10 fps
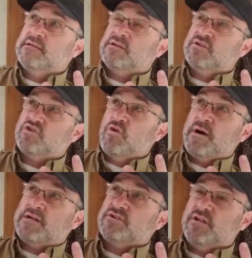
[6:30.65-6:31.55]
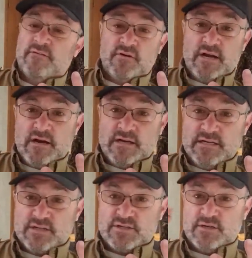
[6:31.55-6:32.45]
control module of your air
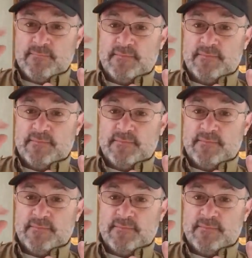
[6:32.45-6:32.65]
conditioner.